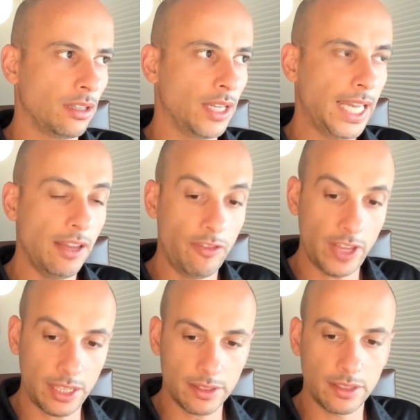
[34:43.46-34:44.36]

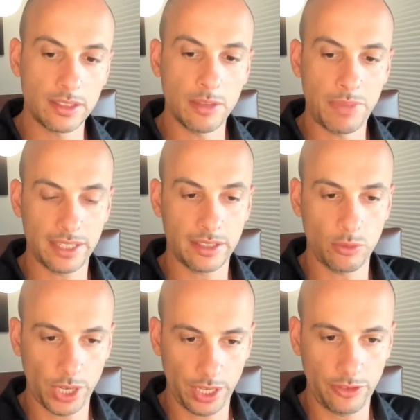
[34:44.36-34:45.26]
events is the best
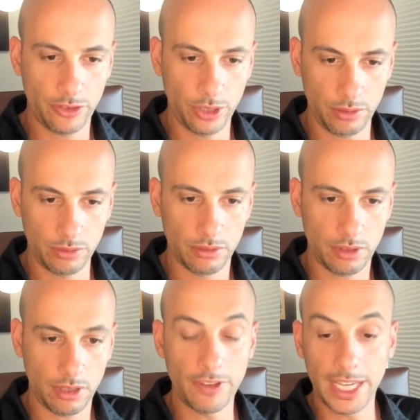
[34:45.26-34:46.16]
way for you.
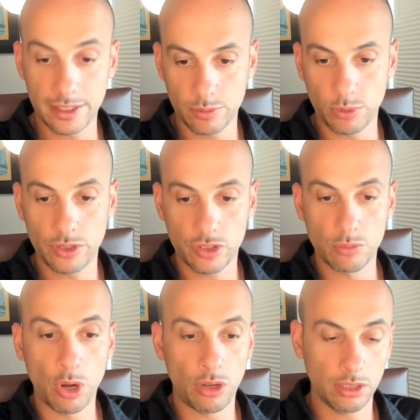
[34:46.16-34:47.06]
Events where
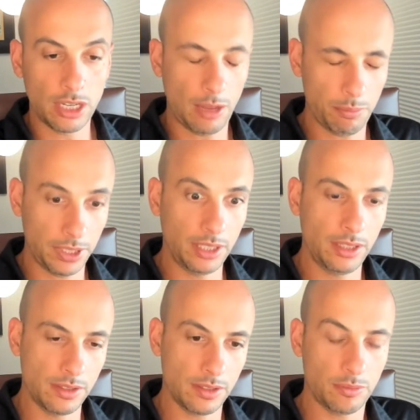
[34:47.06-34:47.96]
small
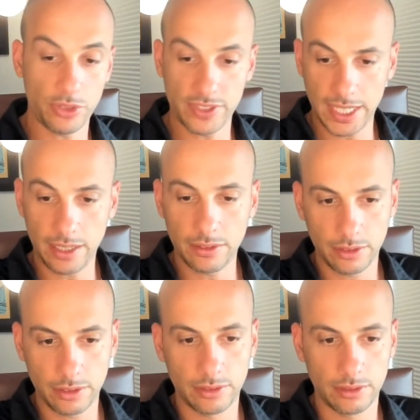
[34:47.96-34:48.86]
companies
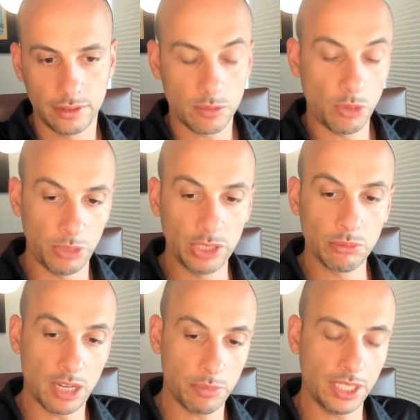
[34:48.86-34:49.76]
present, small medium
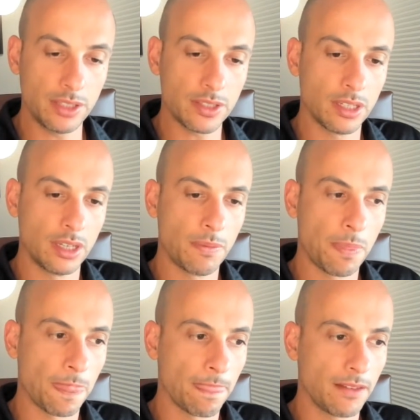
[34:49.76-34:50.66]
companies,
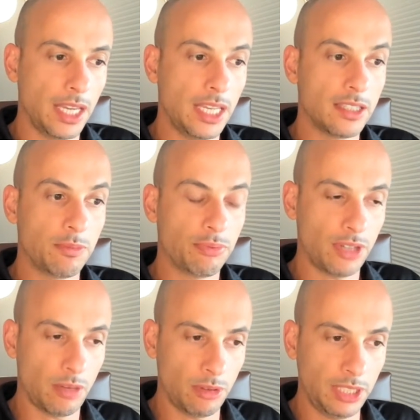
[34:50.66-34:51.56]
is
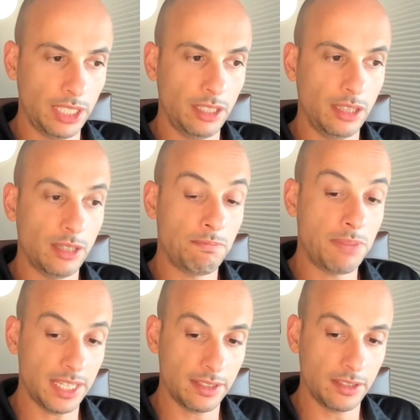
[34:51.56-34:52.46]
probably the
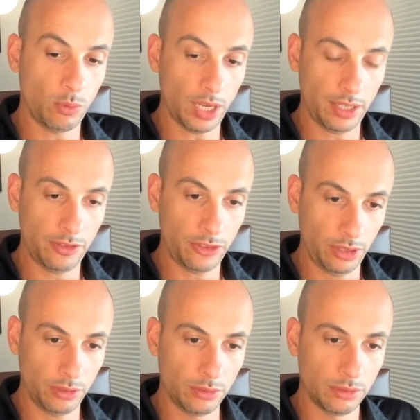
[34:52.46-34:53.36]
best way for
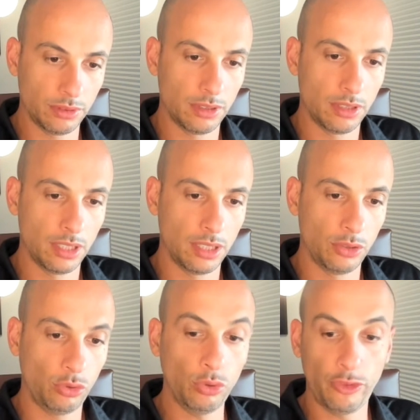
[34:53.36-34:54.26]
you
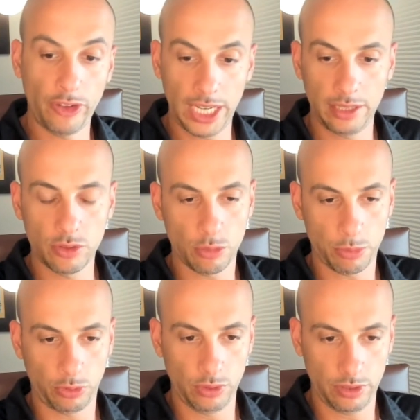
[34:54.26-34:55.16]
to find those
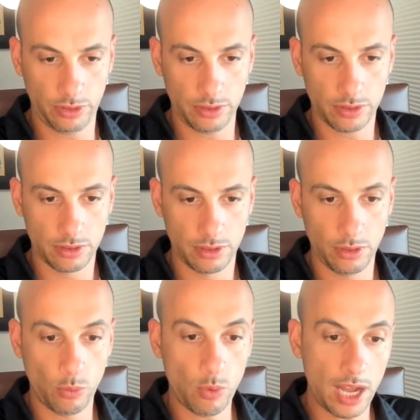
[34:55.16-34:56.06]
opportunities.
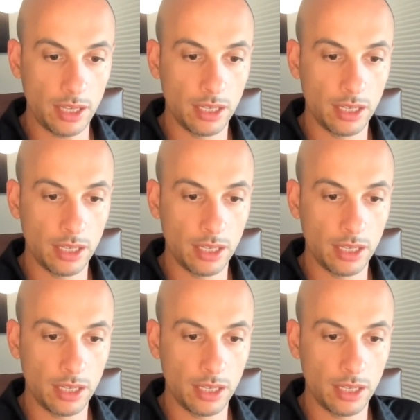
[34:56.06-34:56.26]
Why?